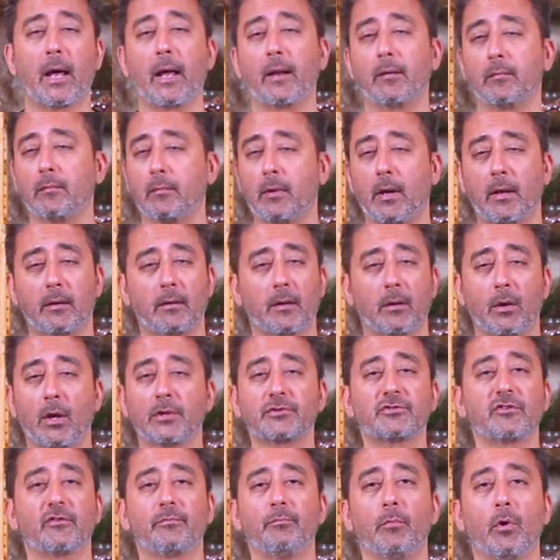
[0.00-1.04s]
and, and
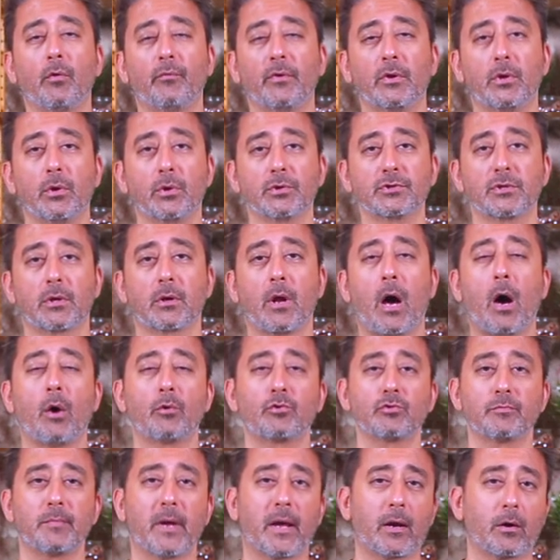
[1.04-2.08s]
lots of more videos on how
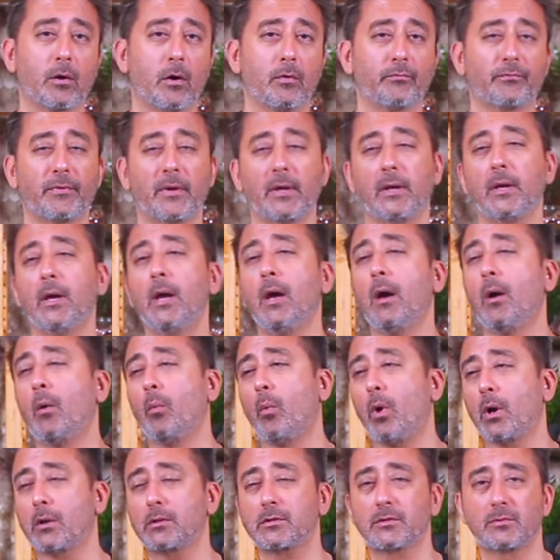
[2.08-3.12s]
to make coffee,
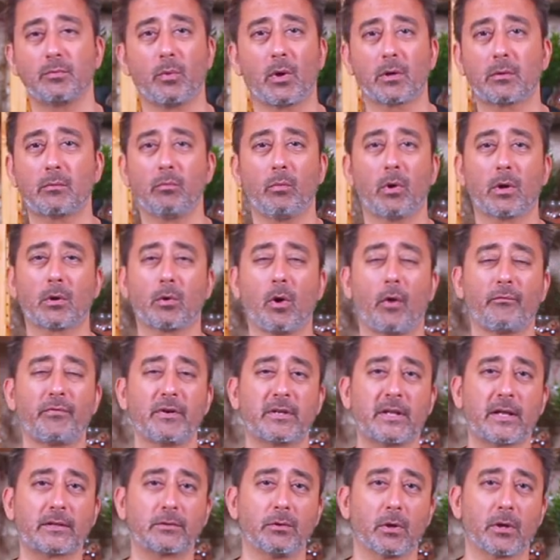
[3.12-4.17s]
what, what, what coffee
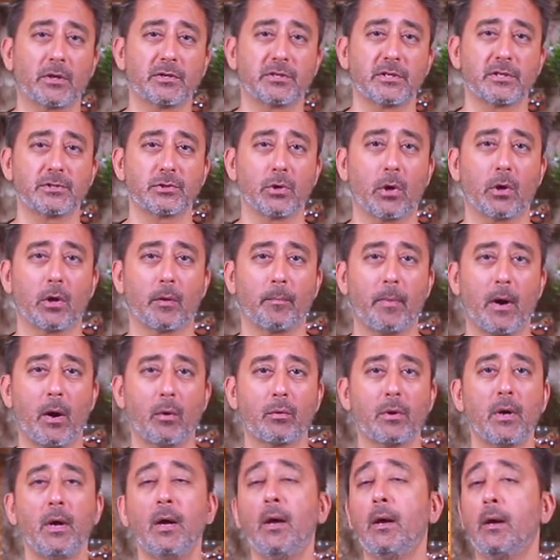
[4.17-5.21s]
technology is all
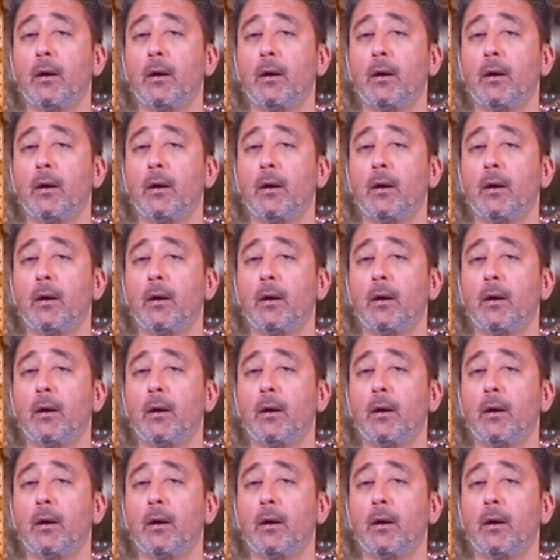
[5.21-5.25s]
about.